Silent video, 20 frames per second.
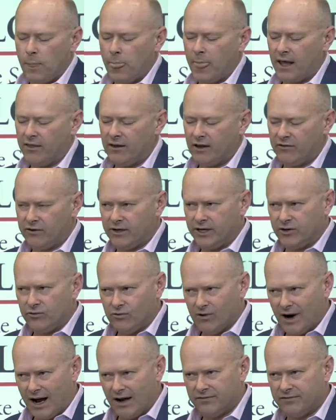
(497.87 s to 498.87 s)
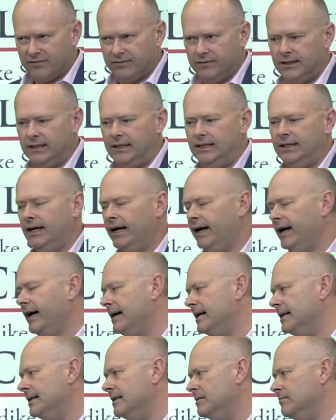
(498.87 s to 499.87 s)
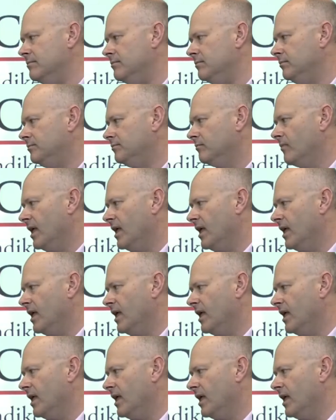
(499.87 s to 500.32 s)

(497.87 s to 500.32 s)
and they're very rough um,